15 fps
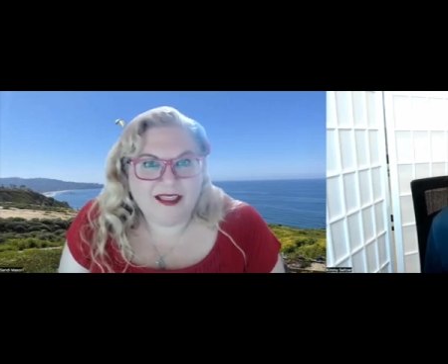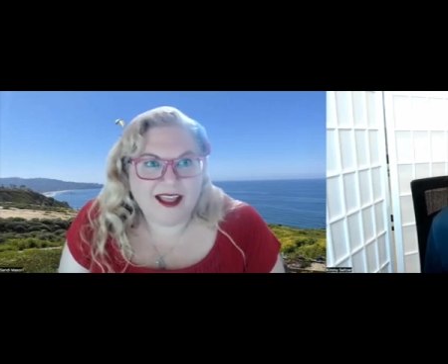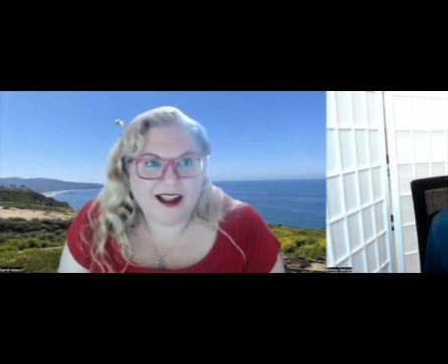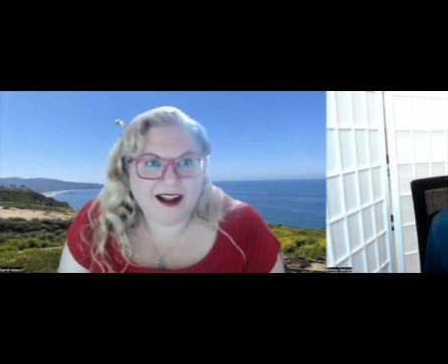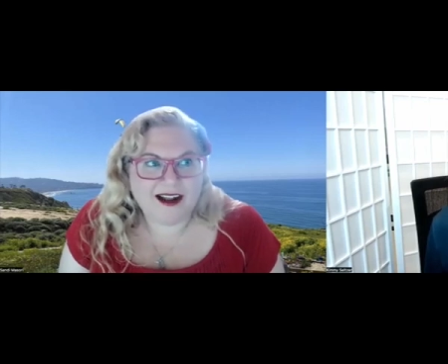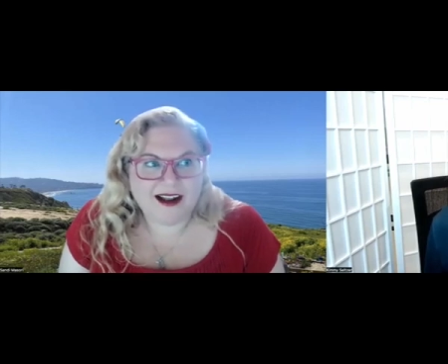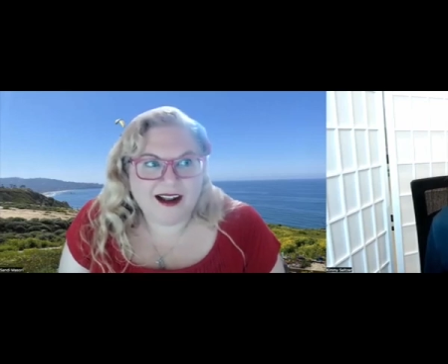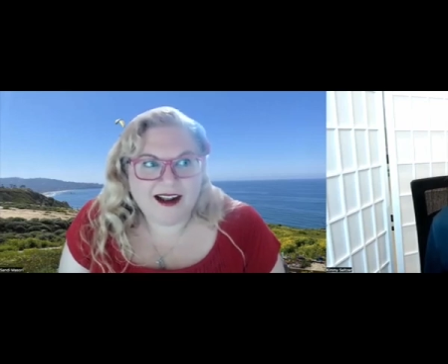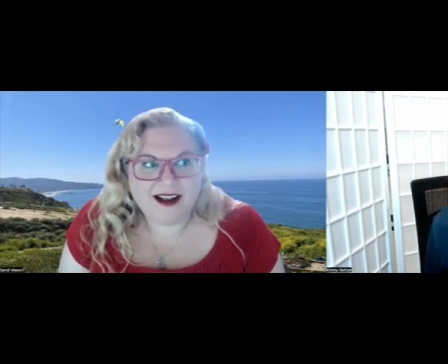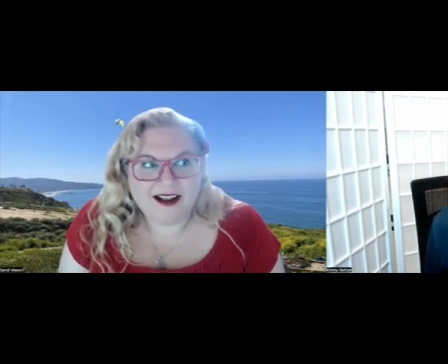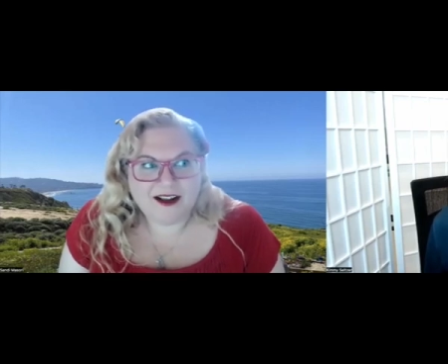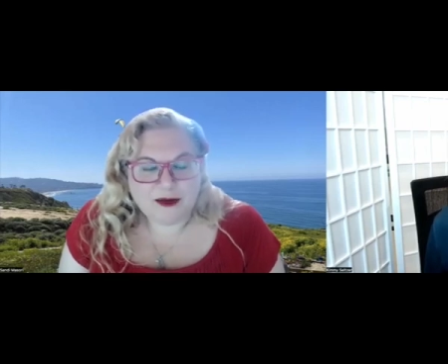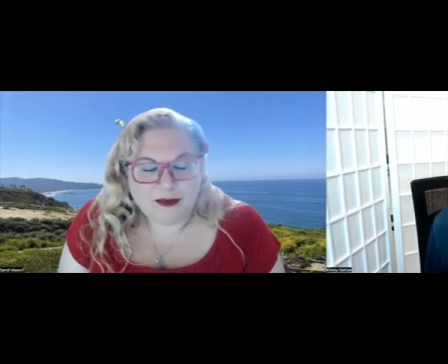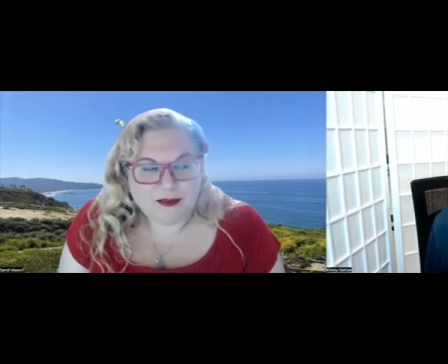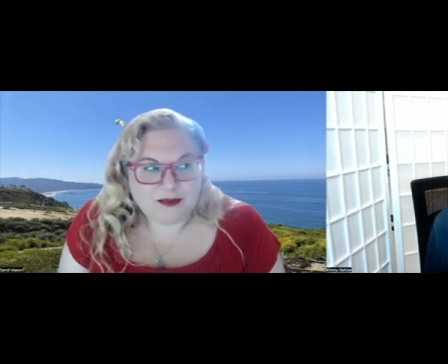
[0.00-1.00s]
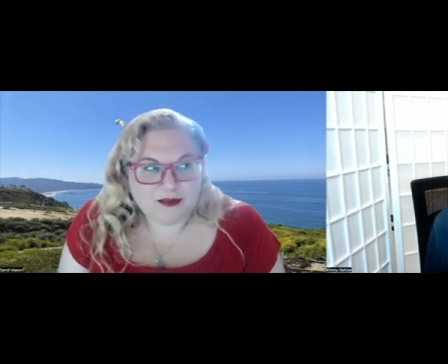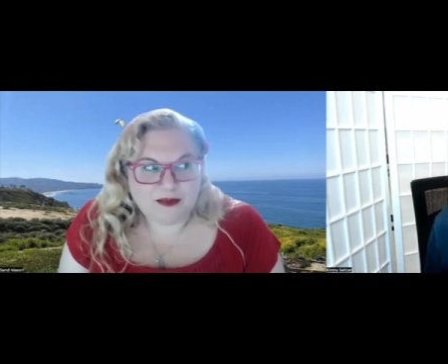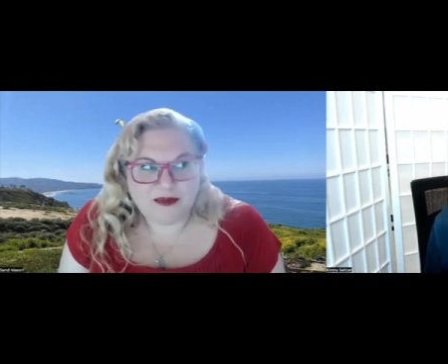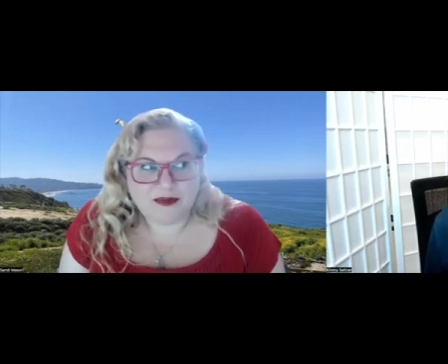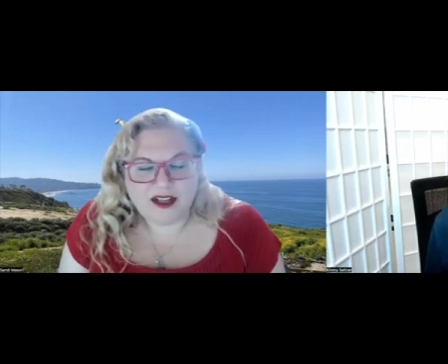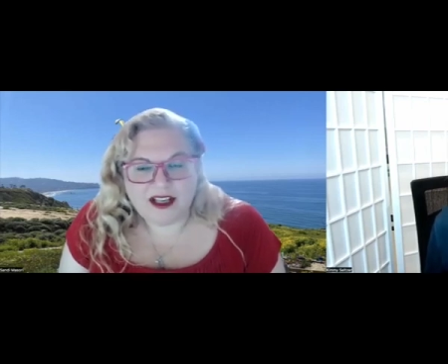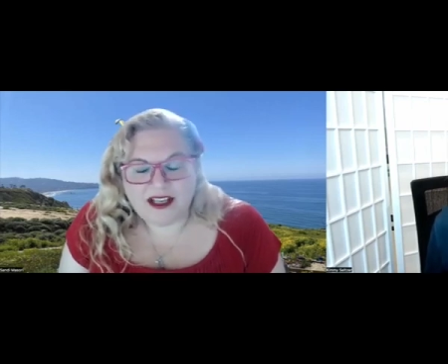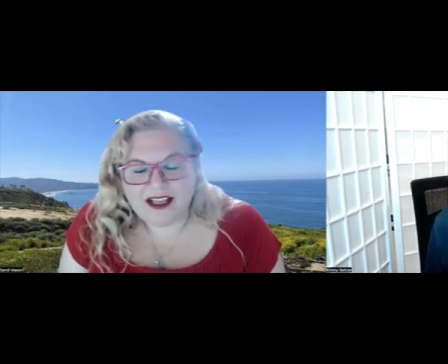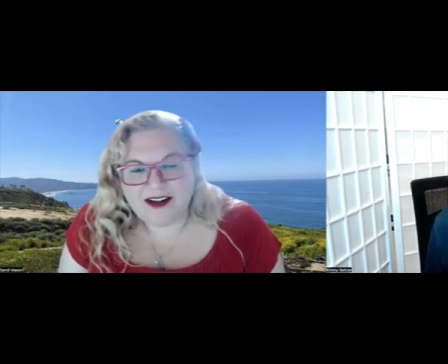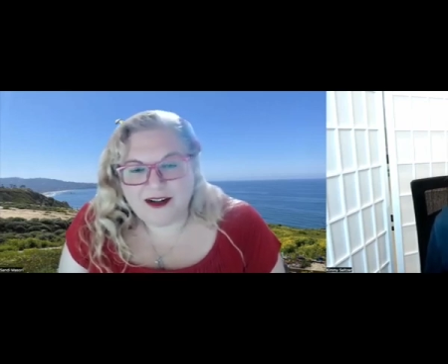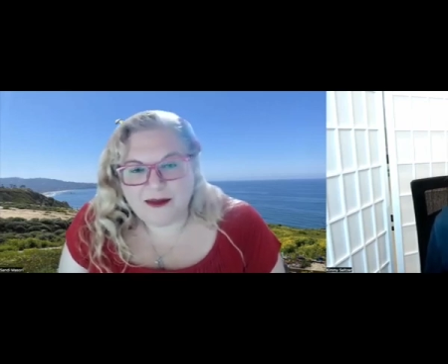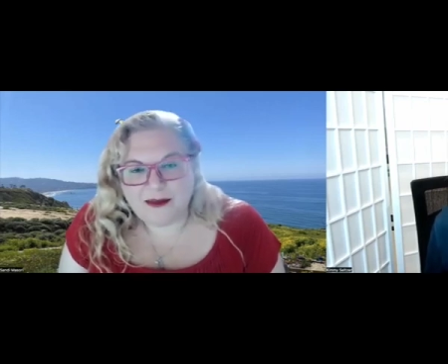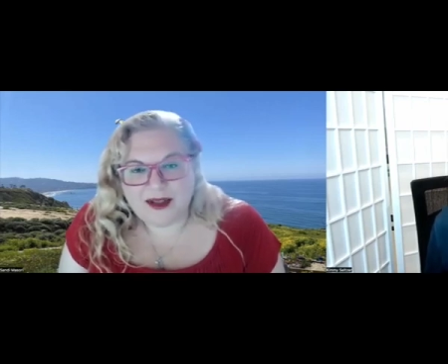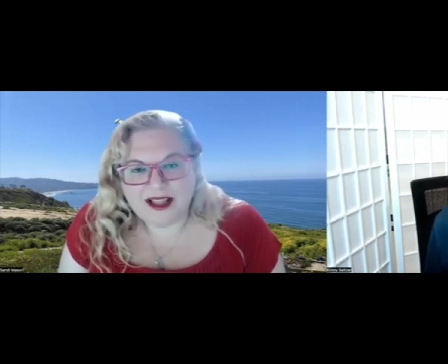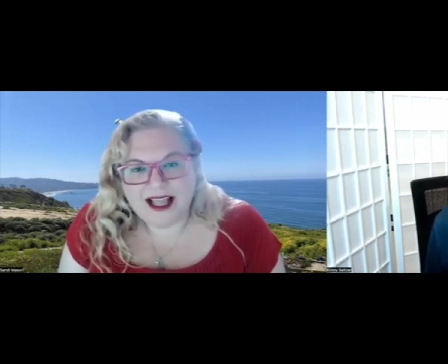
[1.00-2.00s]
then
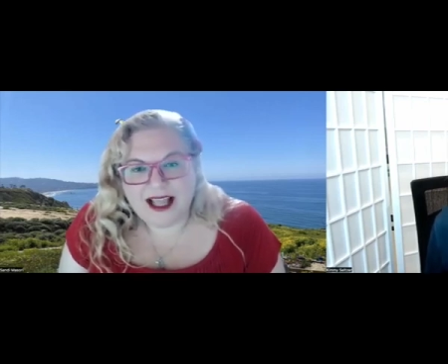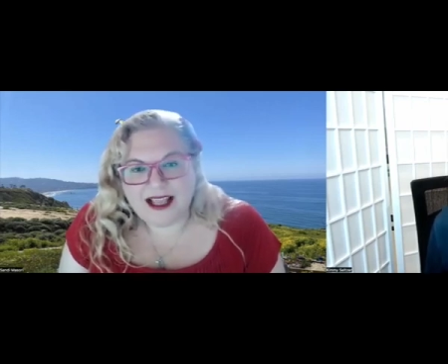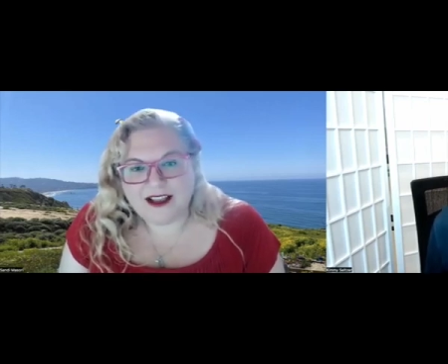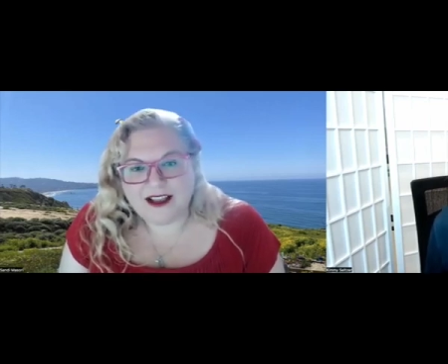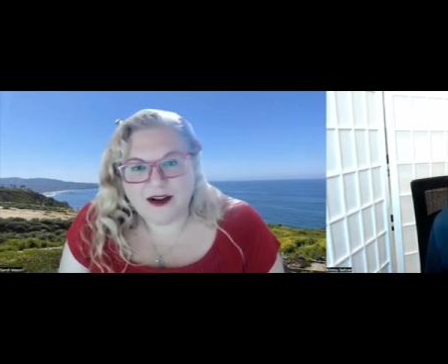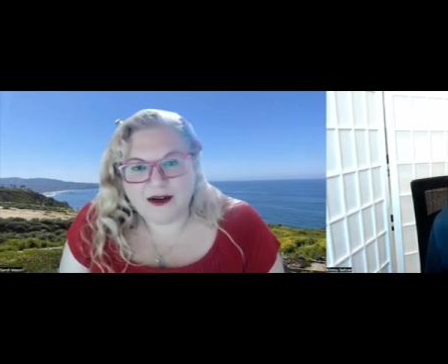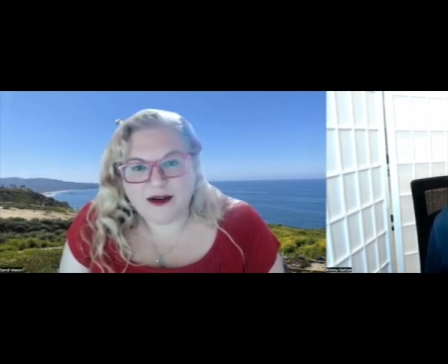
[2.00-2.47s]
it'll be like